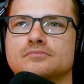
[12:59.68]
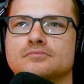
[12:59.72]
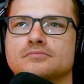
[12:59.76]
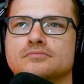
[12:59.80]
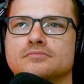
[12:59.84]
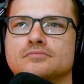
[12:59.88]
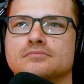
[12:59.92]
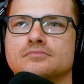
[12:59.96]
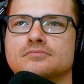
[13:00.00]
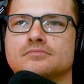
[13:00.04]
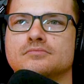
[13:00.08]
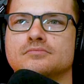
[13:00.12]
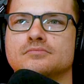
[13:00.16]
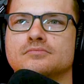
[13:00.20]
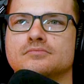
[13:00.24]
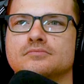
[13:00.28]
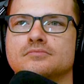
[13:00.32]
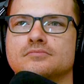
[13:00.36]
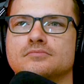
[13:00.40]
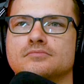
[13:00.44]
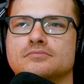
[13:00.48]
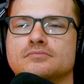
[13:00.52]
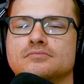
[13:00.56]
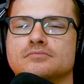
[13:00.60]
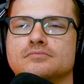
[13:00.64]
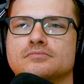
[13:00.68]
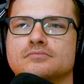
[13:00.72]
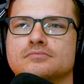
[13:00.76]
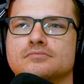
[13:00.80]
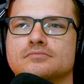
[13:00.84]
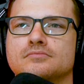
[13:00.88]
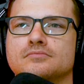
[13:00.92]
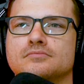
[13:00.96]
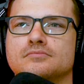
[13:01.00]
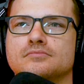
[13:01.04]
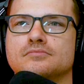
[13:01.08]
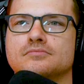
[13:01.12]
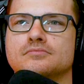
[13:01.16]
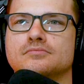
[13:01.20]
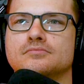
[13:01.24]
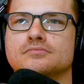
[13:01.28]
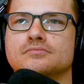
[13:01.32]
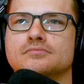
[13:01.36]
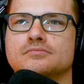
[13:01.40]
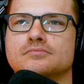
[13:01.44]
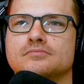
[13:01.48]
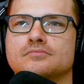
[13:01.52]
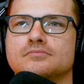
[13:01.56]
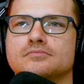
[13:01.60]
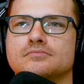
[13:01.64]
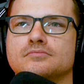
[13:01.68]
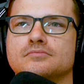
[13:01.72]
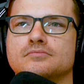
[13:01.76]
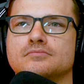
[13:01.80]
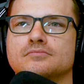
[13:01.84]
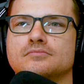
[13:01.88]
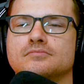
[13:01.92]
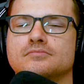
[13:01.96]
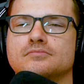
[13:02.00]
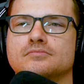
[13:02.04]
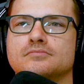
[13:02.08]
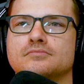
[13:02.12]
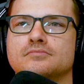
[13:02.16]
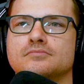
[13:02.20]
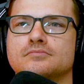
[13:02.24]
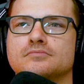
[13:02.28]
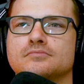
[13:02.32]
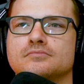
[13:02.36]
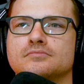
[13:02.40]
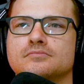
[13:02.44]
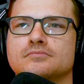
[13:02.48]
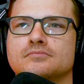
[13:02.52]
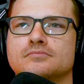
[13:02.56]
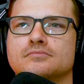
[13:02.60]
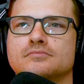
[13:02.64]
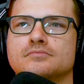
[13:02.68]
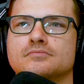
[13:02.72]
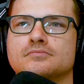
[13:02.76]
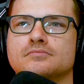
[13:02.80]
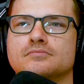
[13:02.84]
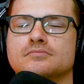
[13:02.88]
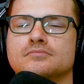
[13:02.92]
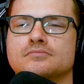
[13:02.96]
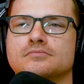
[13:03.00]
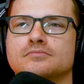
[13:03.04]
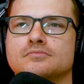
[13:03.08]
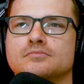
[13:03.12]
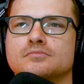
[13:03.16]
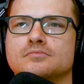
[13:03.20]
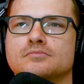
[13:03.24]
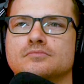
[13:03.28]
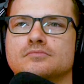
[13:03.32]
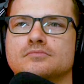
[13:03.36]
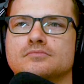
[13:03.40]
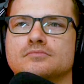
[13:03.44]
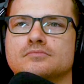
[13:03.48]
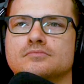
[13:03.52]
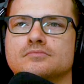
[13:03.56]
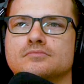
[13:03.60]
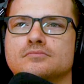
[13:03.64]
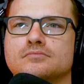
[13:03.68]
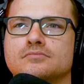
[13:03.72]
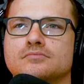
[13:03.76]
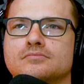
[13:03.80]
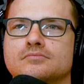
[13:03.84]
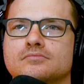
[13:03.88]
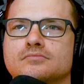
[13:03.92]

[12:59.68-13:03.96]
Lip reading: (silent)